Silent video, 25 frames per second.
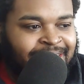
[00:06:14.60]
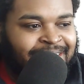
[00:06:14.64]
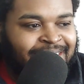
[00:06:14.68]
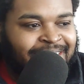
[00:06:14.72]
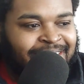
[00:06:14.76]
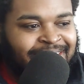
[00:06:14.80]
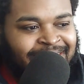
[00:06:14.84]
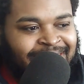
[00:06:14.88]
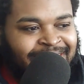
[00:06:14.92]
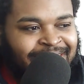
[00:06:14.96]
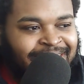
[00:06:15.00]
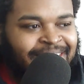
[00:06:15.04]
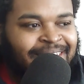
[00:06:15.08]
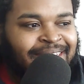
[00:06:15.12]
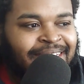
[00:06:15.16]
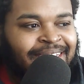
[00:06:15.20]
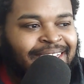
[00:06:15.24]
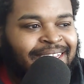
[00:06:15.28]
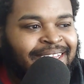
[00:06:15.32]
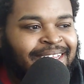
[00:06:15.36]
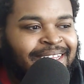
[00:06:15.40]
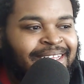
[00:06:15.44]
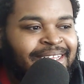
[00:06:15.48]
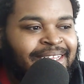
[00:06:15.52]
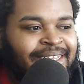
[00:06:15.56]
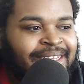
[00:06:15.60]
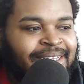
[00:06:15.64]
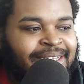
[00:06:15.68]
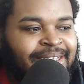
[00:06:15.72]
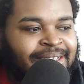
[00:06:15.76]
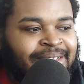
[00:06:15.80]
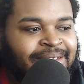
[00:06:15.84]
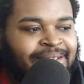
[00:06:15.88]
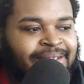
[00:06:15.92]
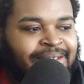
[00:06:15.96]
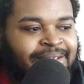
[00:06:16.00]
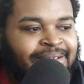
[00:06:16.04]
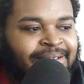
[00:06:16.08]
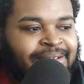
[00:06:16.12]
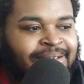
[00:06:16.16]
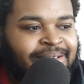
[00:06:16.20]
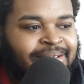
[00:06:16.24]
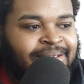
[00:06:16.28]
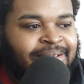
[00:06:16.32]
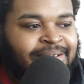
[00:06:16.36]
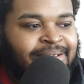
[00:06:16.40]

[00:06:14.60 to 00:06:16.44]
No one is speaking in this clip.